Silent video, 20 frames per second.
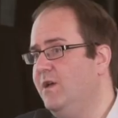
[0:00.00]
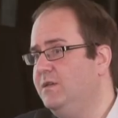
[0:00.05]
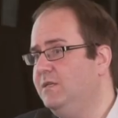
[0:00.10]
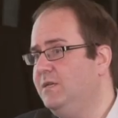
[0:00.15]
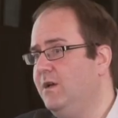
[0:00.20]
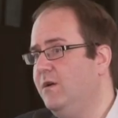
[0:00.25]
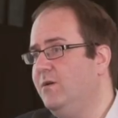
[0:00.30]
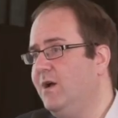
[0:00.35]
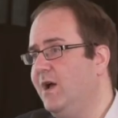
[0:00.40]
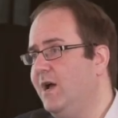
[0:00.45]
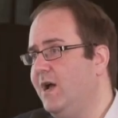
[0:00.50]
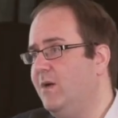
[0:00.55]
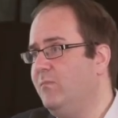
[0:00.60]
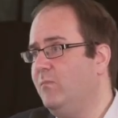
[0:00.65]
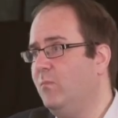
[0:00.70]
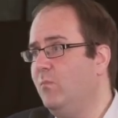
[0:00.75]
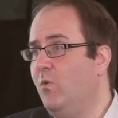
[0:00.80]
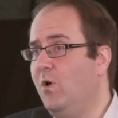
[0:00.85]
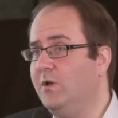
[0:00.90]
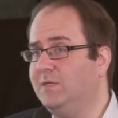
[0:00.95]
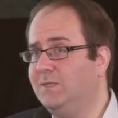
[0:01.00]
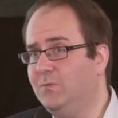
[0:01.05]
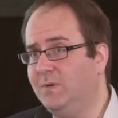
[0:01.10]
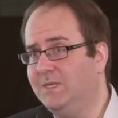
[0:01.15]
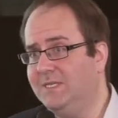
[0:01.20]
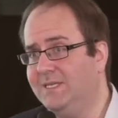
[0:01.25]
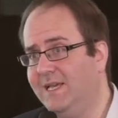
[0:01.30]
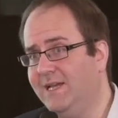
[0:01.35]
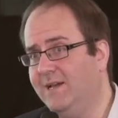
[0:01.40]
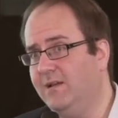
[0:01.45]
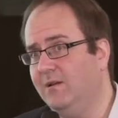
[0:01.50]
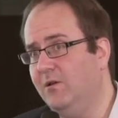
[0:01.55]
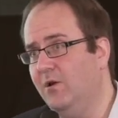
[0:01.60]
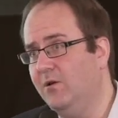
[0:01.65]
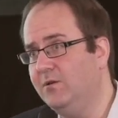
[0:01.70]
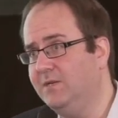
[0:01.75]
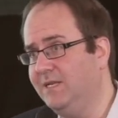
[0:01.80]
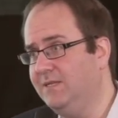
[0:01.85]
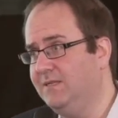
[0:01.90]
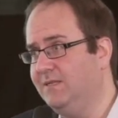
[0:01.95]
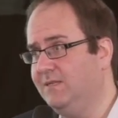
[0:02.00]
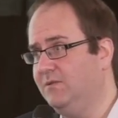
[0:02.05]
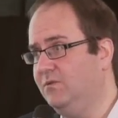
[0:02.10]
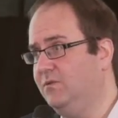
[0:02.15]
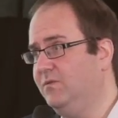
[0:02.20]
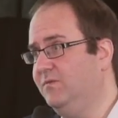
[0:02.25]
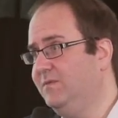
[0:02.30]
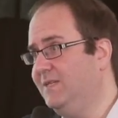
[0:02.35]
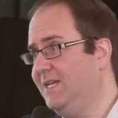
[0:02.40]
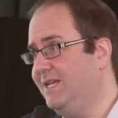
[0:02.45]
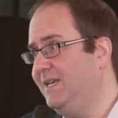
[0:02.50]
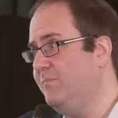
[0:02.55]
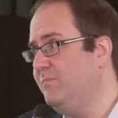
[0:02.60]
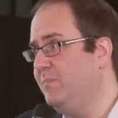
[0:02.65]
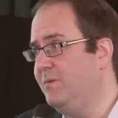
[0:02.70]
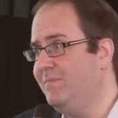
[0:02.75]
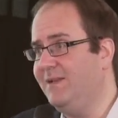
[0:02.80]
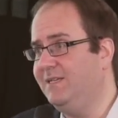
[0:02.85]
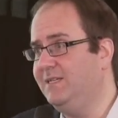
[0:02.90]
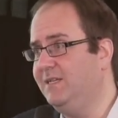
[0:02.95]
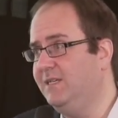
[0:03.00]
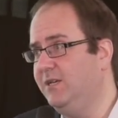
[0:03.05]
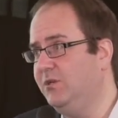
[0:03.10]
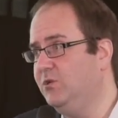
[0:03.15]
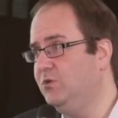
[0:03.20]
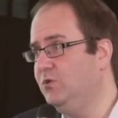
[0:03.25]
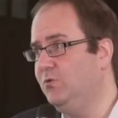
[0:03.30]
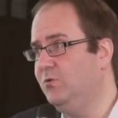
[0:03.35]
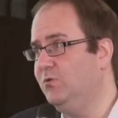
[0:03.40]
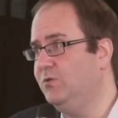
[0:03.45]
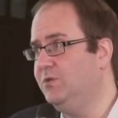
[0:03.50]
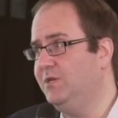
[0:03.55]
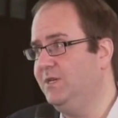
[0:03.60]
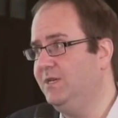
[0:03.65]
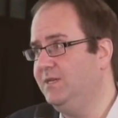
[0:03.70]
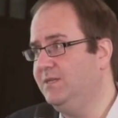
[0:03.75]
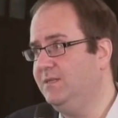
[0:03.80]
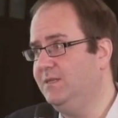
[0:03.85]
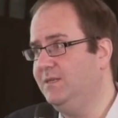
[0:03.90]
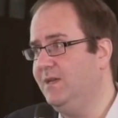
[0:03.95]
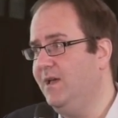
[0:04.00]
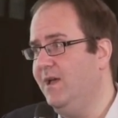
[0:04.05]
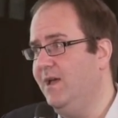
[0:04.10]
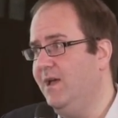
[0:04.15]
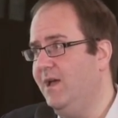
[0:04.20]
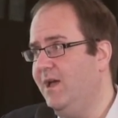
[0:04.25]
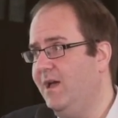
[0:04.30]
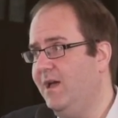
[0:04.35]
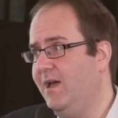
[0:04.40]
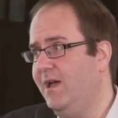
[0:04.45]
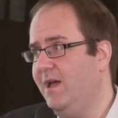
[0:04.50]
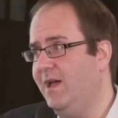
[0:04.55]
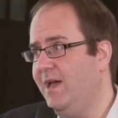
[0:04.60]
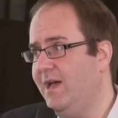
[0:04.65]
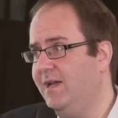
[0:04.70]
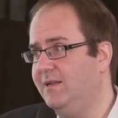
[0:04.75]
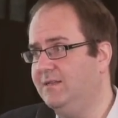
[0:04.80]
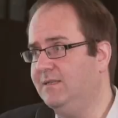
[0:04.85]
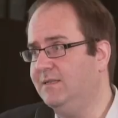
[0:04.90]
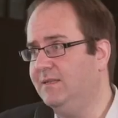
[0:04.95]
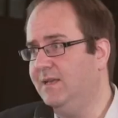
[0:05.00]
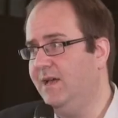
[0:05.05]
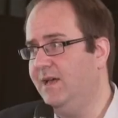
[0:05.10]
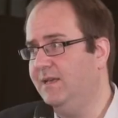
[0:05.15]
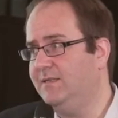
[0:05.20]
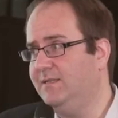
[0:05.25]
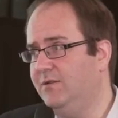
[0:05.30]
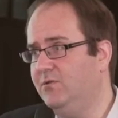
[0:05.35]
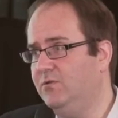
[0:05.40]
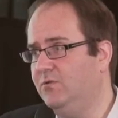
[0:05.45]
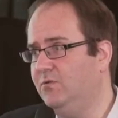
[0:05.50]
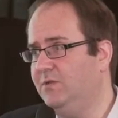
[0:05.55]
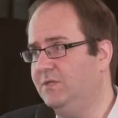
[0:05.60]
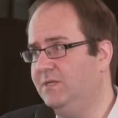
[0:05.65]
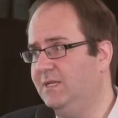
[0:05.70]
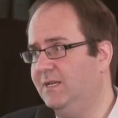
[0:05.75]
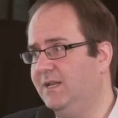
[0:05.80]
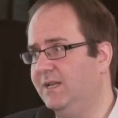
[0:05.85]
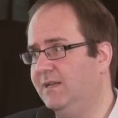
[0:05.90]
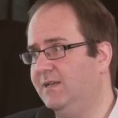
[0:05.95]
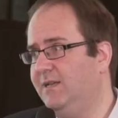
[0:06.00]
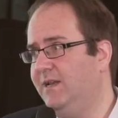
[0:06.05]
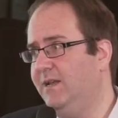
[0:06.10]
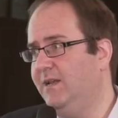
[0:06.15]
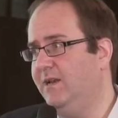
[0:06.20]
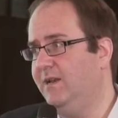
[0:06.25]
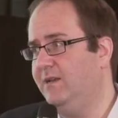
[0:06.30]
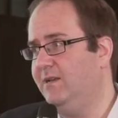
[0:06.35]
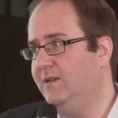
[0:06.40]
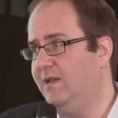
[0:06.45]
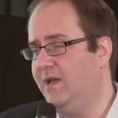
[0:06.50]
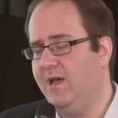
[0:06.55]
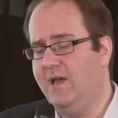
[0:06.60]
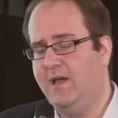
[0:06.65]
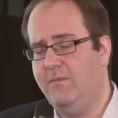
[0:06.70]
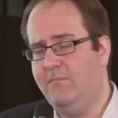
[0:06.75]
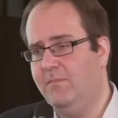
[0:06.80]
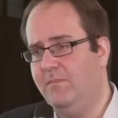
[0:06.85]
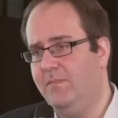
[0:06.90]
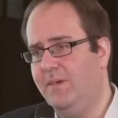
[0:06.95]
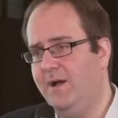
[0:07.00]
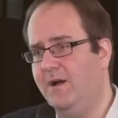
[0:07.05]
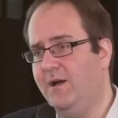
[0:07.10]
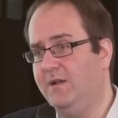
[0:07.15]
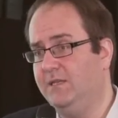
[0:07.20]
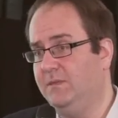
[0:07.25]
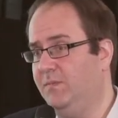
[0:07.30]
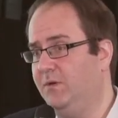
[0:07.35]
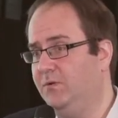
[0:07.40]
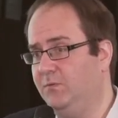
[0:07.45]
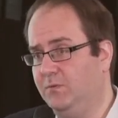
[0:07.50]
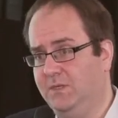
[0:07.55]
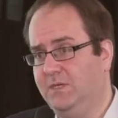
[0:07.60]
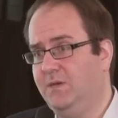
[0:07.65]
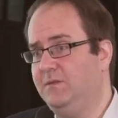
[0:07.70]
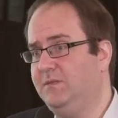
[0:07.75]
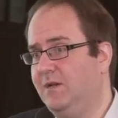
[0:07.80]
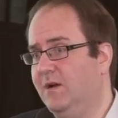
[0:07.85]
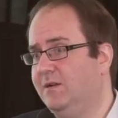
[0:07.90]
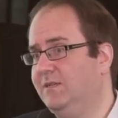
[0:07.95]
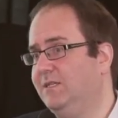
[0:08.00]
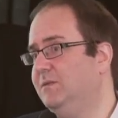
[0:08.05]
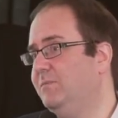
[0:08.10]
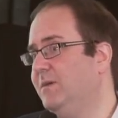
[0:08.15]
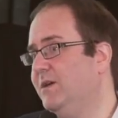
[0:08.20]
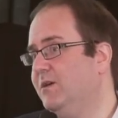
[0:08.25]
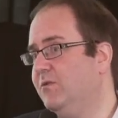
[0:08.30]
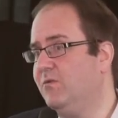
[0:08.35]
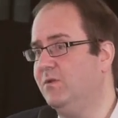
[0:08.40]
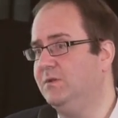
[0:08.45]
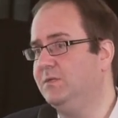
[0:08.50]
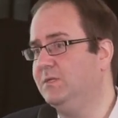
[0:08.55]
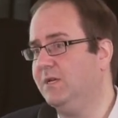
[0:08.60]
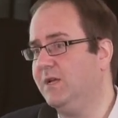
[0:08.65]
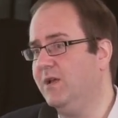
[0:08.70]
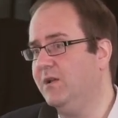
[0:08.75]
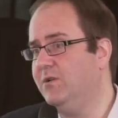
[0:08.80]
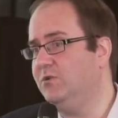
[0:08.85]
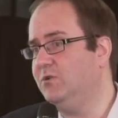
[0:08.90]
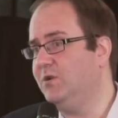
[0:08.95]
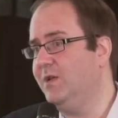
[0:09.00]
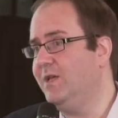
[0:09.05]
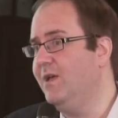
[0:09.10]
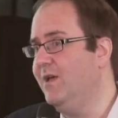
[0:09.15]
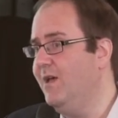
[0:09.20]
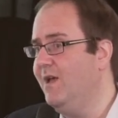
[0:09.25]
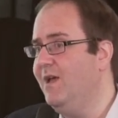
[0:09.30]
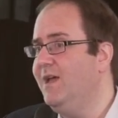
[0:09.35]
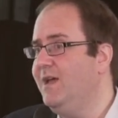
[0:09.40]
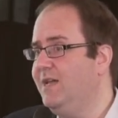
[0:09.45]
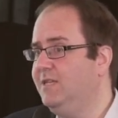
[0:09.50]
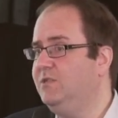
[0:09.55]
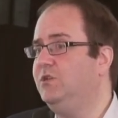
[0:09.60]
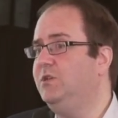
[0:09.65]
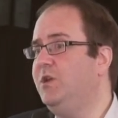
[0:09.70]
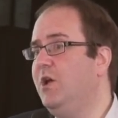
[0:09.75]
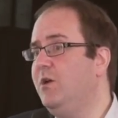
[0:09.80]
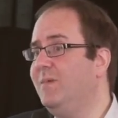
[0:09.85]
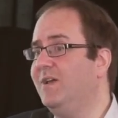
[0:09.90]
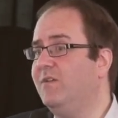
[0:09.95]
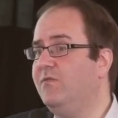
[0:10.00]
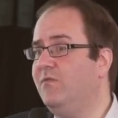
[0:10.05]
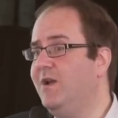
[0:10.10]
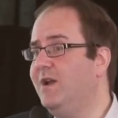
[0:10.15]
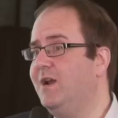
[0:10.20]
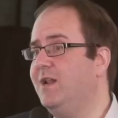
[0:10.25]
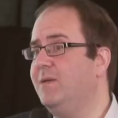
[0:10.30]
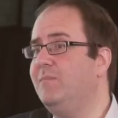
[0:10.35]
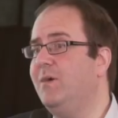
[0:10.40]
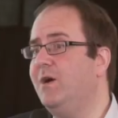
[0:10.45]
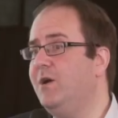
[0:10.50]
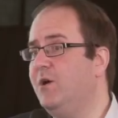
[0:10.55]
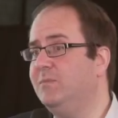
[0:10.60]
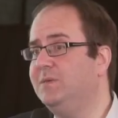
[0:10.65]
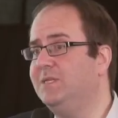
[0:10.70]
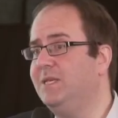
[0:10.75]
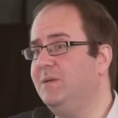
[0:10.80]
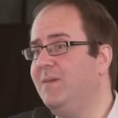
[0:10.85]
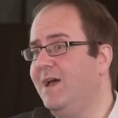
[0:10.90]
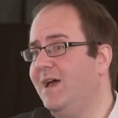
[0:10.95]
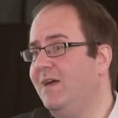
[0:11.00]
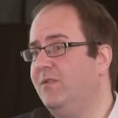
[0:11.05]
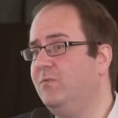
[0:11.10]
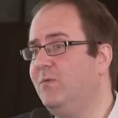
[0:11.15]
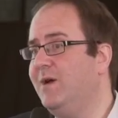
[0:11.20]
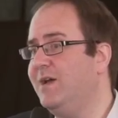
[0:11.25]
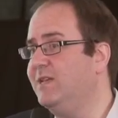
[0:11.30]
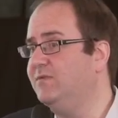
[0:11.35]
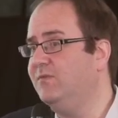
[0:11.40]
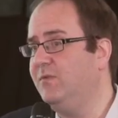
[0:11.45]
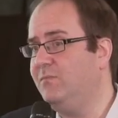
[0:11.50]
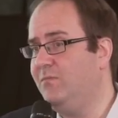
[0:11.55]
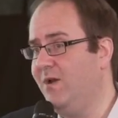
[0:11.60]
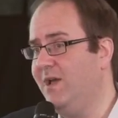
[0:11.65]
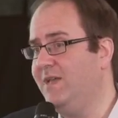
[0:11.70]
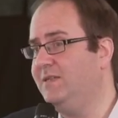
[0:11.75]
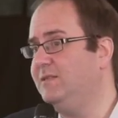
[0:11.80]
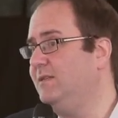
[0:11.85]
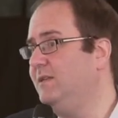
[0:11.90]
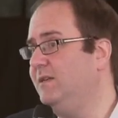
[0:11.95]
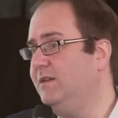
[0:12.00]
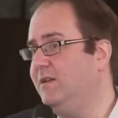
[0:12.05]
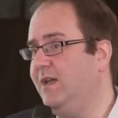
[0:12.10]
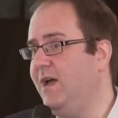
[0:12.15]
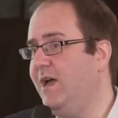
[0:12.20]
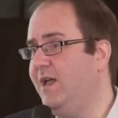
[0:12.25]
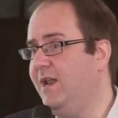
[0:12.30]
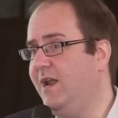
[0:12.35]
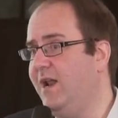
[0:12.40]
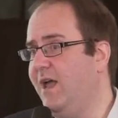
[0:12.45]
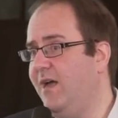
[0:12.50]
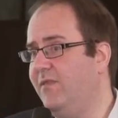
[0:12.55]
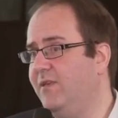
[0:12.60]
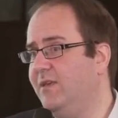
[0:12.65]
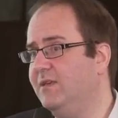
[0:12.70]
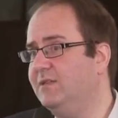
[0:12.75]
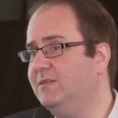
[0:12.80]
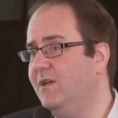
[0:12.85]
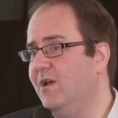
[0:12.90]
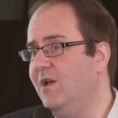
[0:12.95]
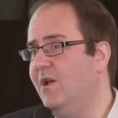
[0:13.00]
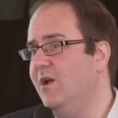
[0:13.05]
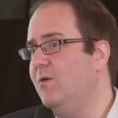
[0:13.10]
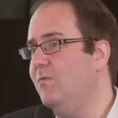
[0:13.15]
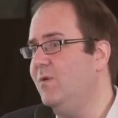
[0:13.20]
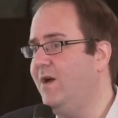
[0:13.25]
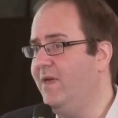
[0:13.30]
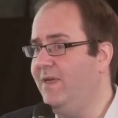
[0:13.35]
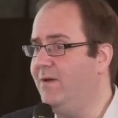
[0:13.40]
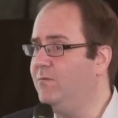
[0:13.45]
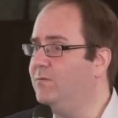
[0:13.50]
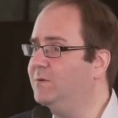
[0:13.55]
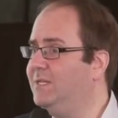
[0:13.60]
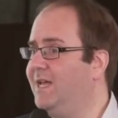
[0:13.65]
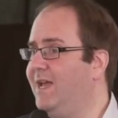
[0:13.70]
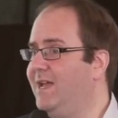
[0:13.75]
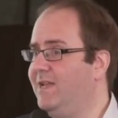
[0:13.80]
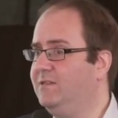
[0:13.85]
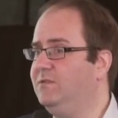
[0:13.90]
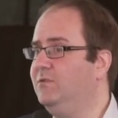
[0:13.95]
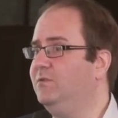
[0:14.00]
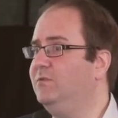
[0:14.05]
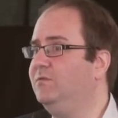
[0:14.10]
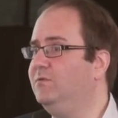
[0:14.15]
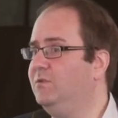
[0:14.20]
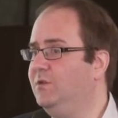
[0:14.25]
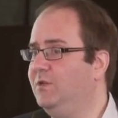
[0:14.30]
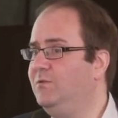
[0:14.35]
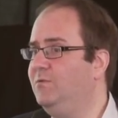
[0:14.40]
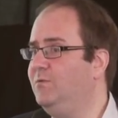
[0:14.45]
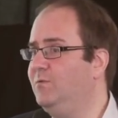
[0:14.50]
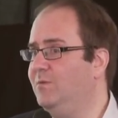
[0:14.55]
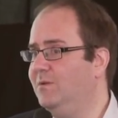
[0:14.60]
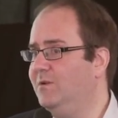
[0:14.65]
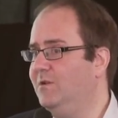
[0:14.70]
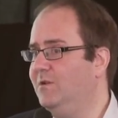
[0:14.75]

So what we're seeing a lot is sort of seen implemented in George's, and St George's in London and Bart's, but also starting to be across the country, is genomic-friendly biopsy pathways for breast and others, where they will take sort of two